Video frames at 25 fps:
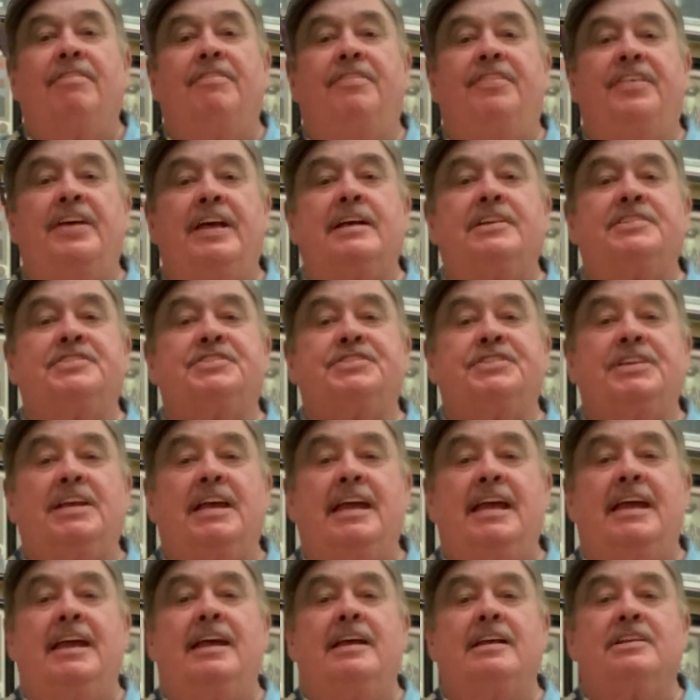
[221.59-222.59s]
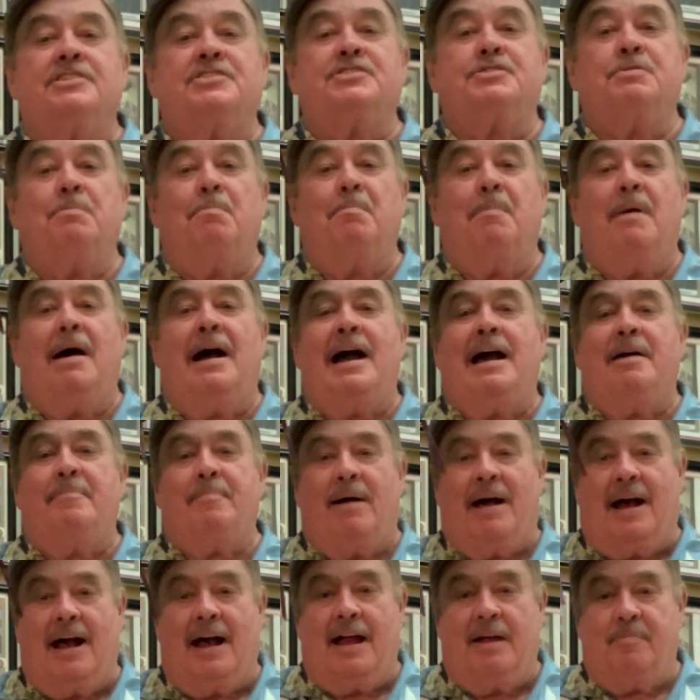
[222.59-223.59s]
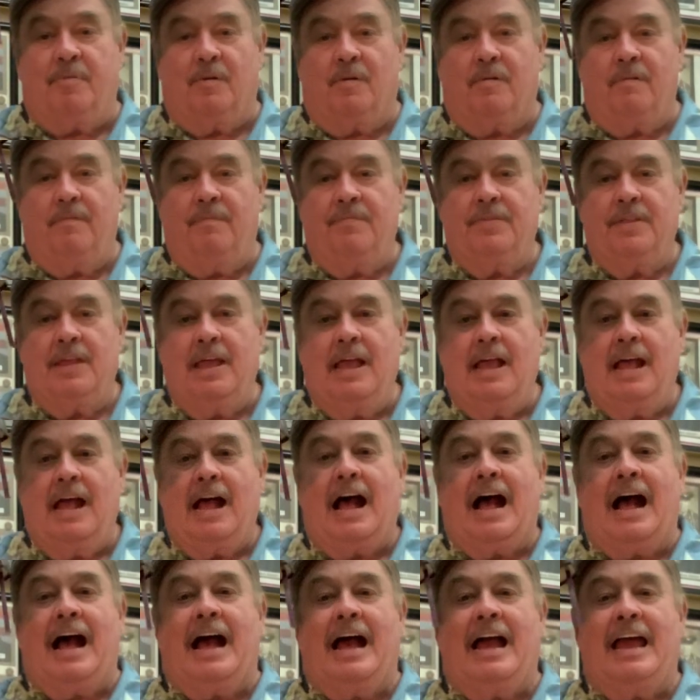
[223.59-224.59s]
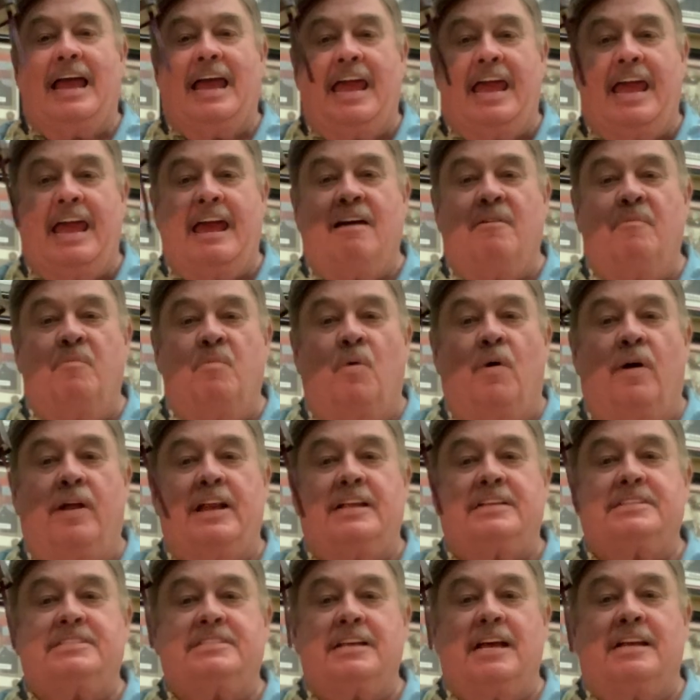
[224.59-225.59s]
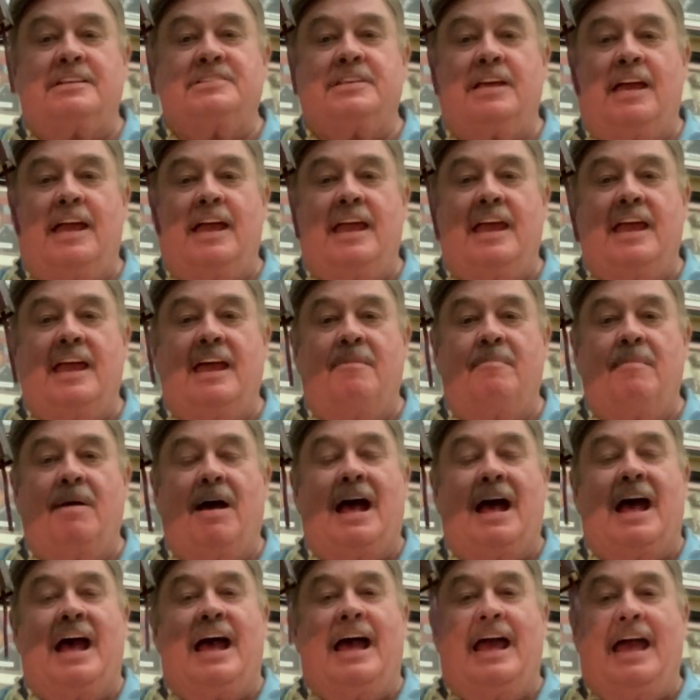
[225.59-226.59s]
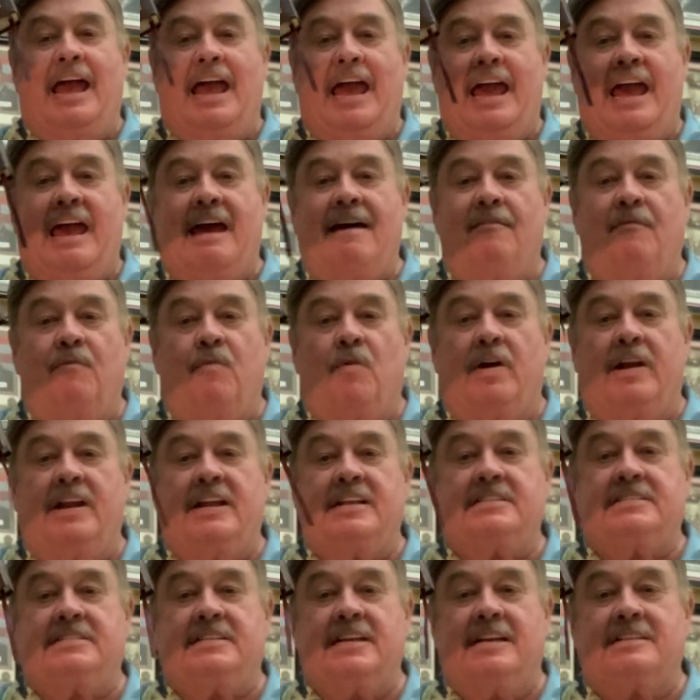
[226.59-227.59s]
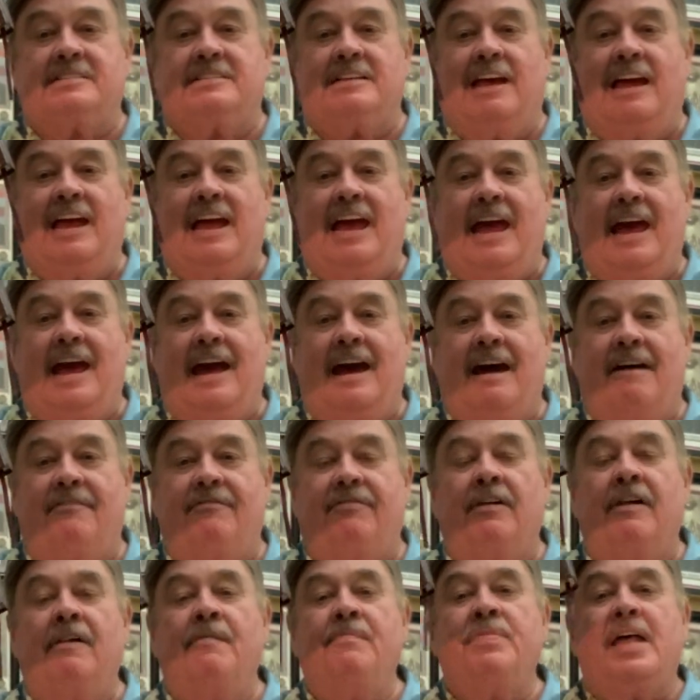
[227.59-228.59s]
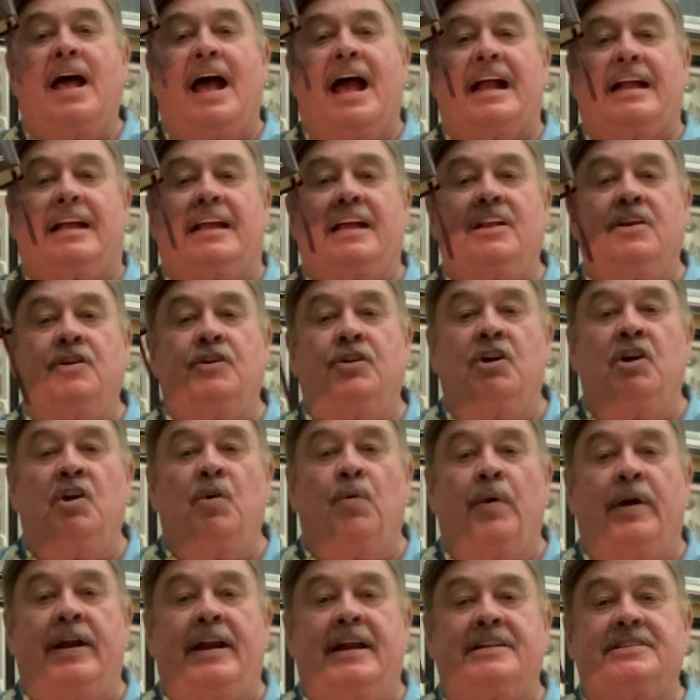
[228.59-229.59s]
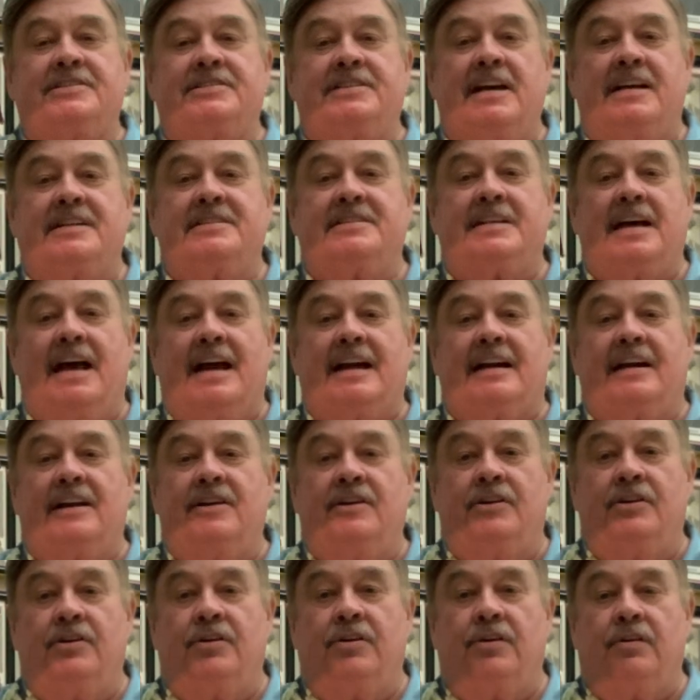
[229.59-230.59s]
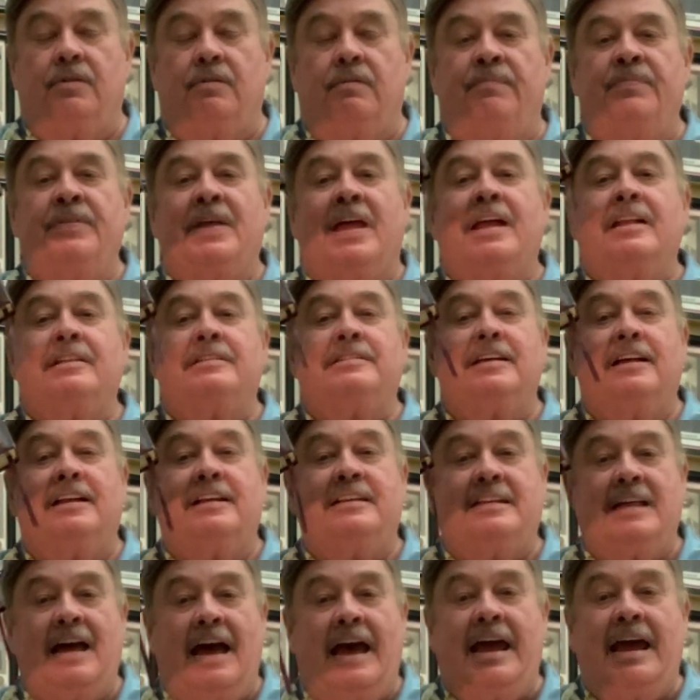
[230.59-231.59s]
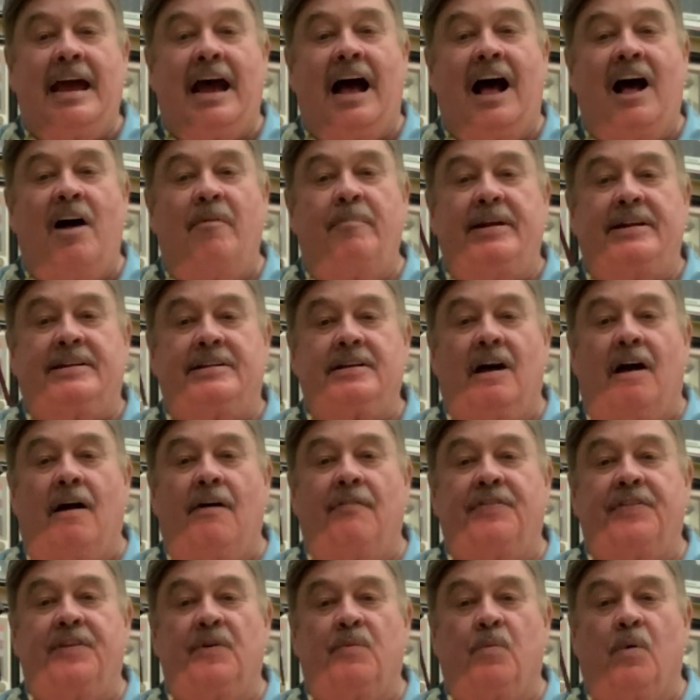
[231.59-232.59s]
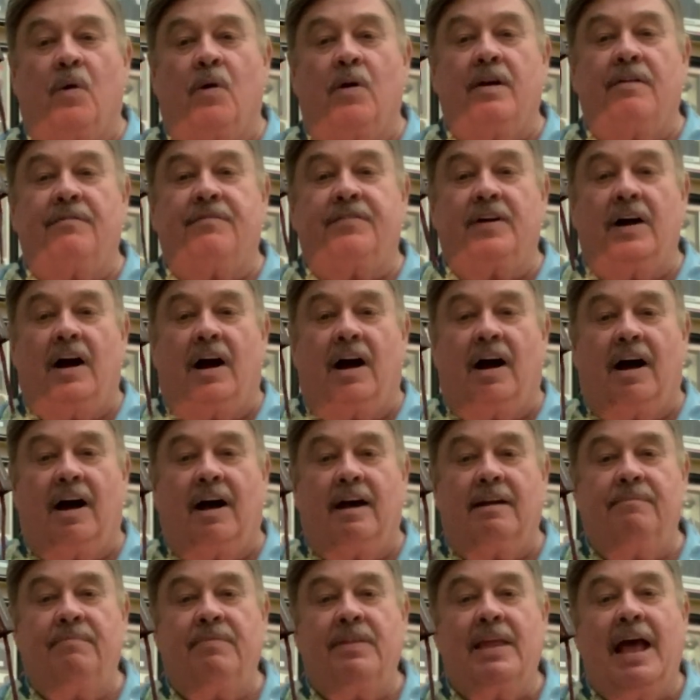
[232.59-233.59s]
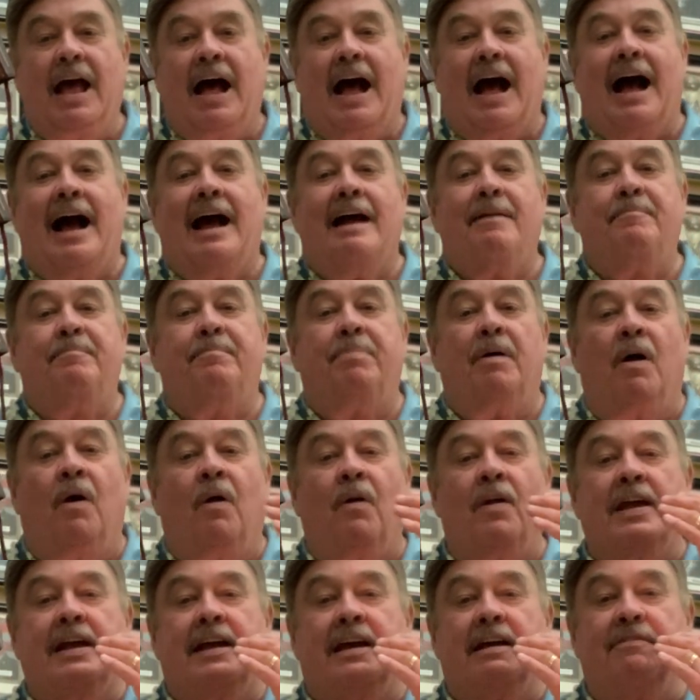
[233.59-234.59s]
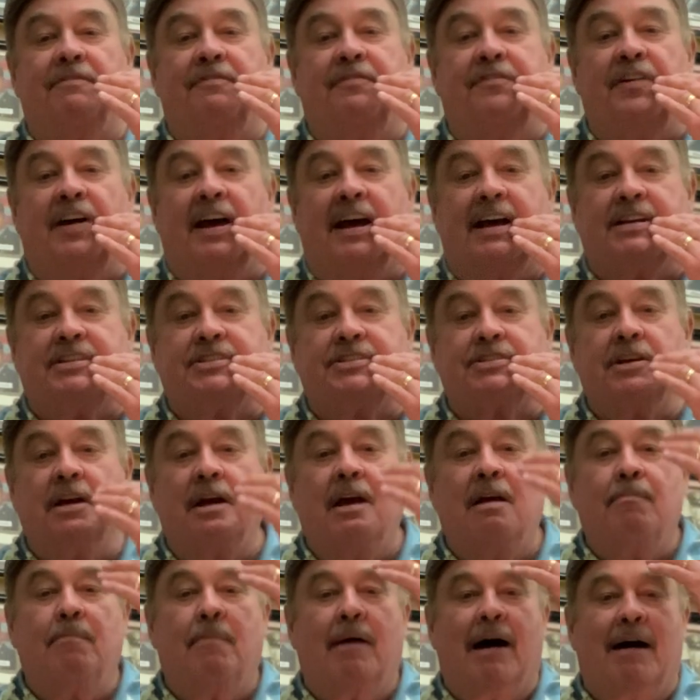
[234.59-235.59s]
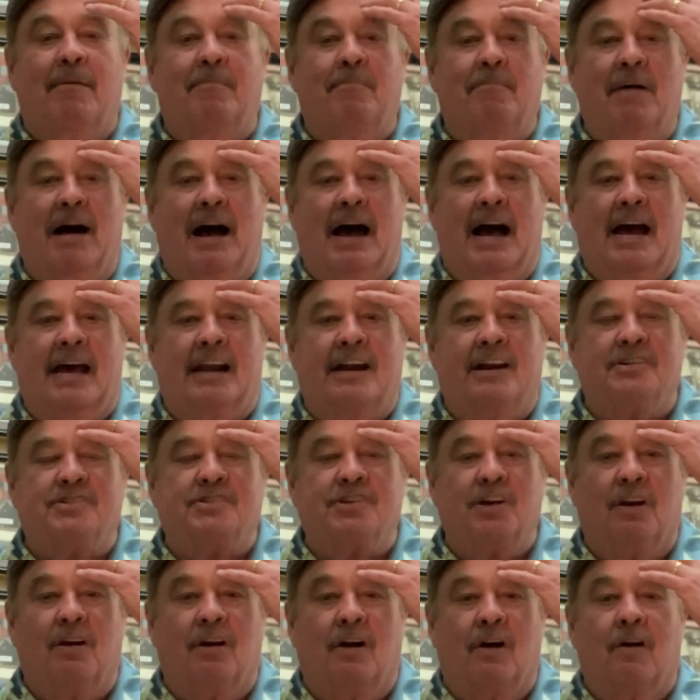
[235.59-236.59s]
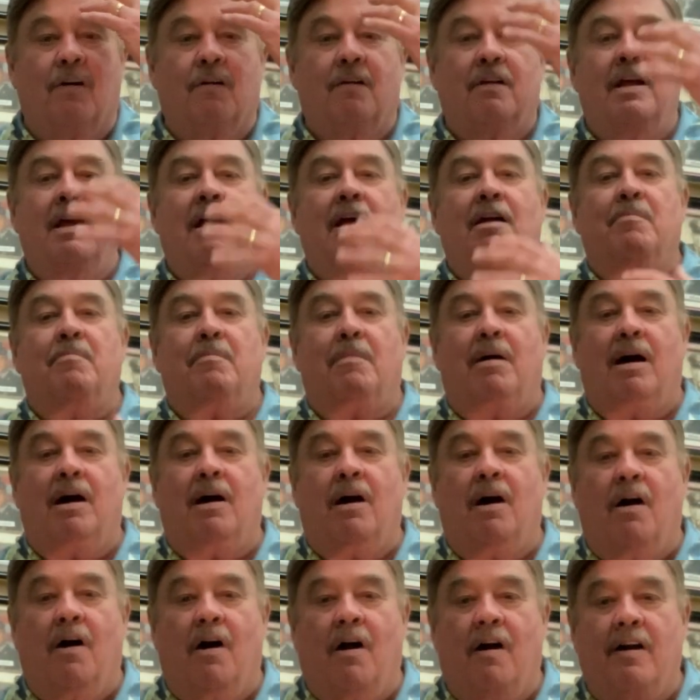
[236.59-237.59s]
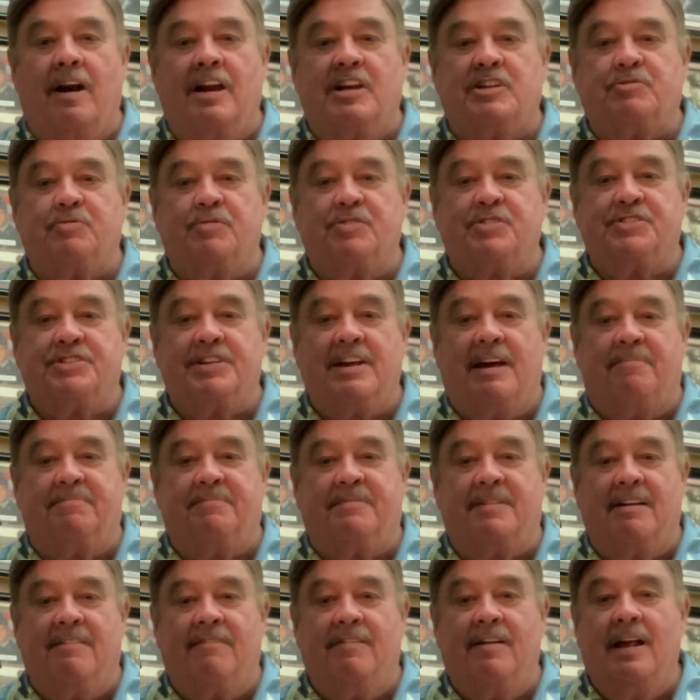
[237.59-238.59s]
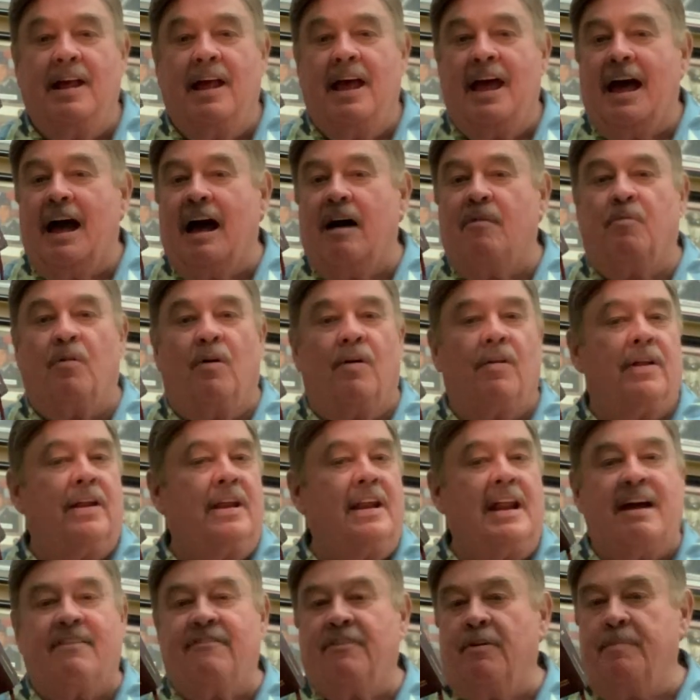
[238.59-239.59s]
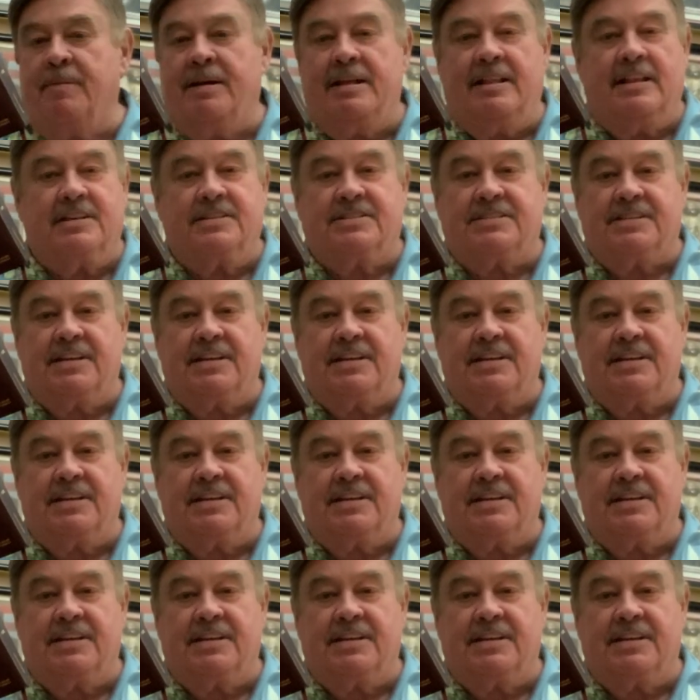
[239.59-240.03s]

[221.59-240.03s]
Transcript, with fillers: This is my Bible. I am what it says I am. I have what it says I have. I can do what it says I can do. Today I'll be taught the Word of God. I boldly confess my mind is alert, my heart is receptive, I will never be the